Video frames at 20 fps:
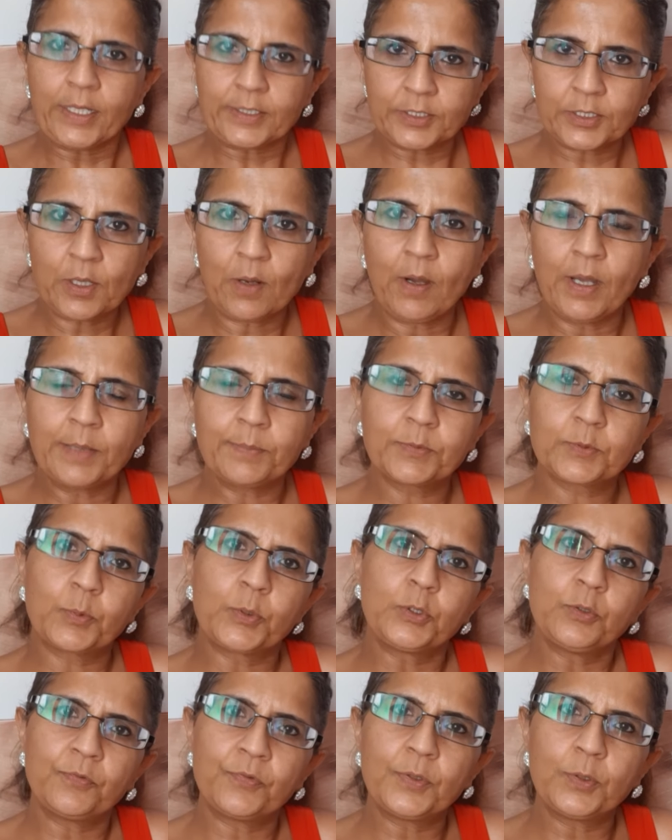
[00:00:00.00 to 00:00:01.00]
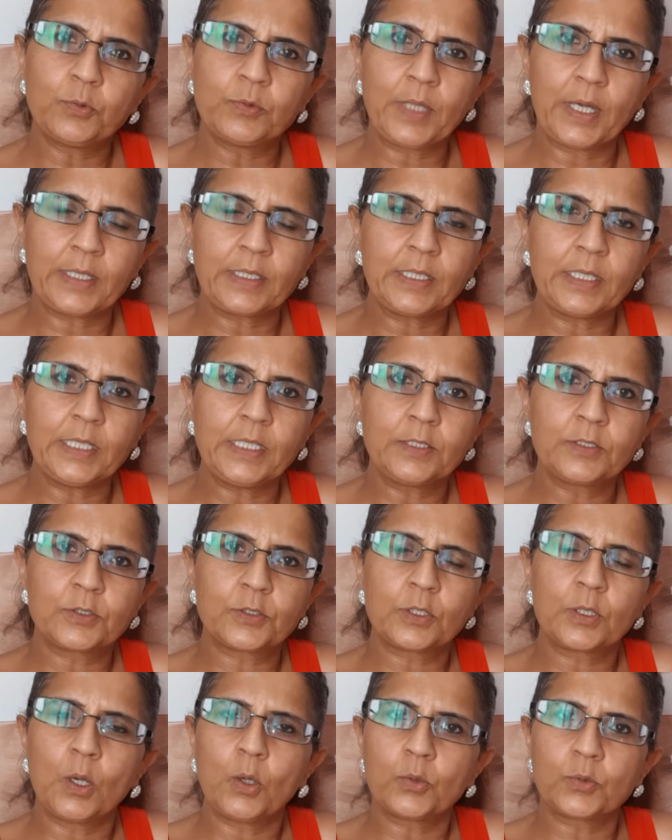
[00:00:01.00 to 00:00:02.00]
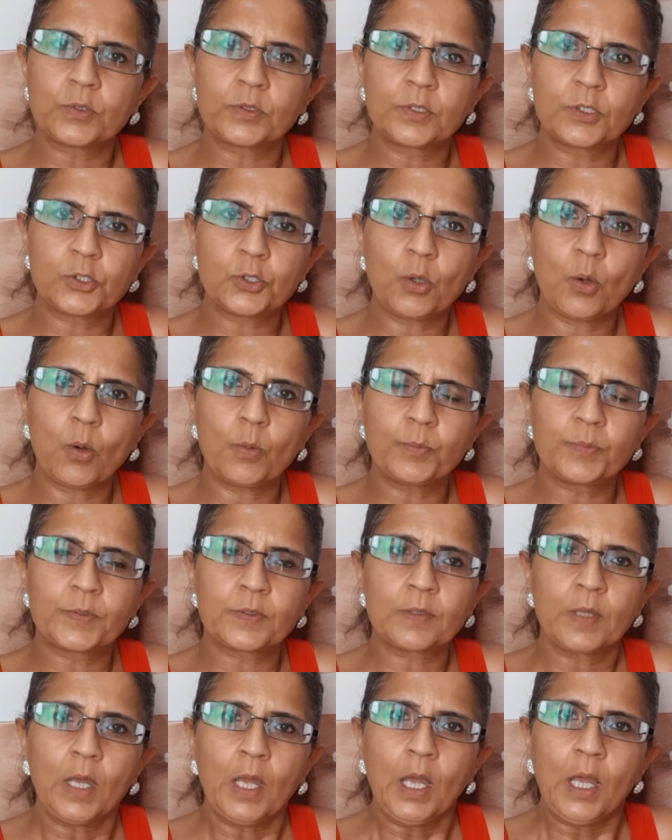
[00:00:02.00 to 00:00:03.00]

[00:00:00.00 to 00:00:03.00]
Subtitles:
times when you feel that need to go to the shops.